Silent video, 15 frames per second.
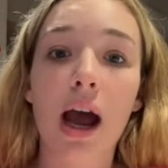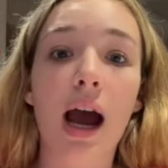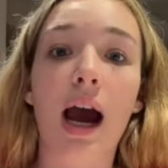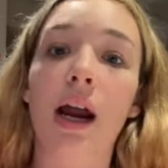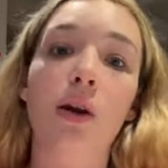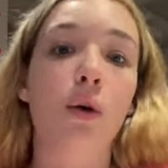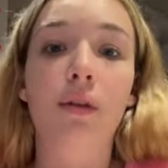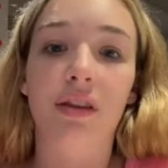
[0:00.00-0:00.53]

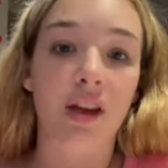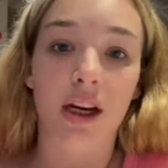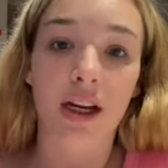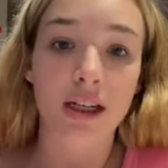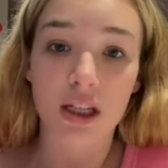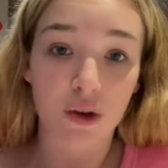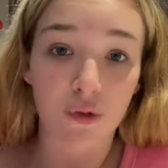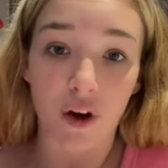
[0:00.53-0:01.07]
I don't think
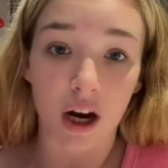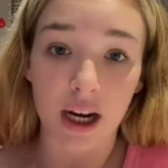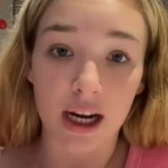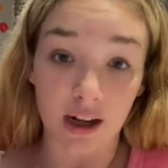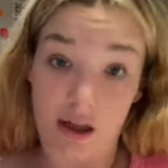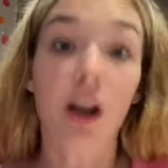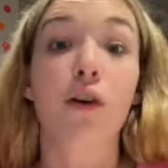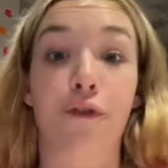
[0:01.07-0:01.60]
it's
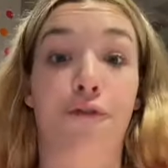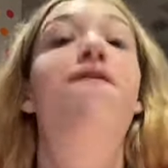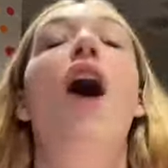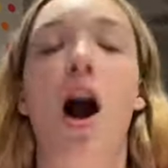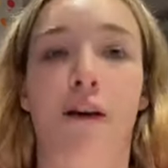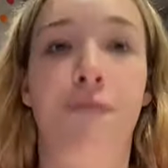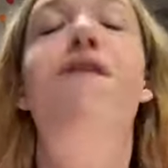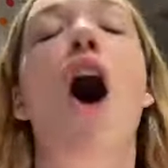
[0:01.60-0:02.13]
funny. Ooh.
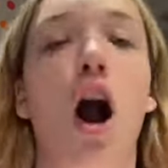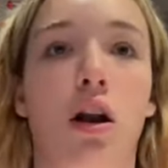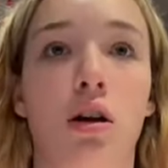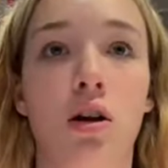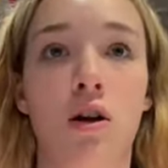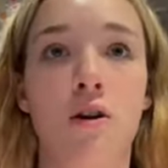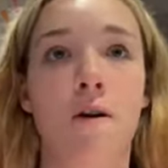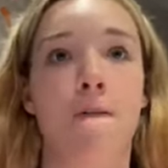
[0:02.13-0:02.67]
fuck, fuck,
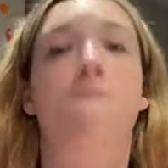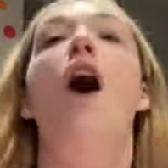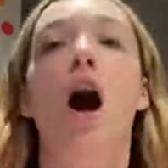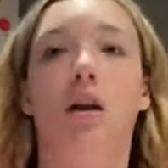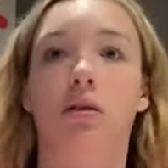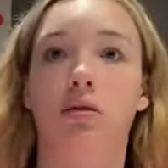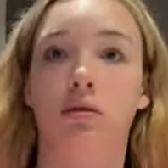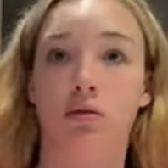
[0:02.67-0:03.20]
fuck.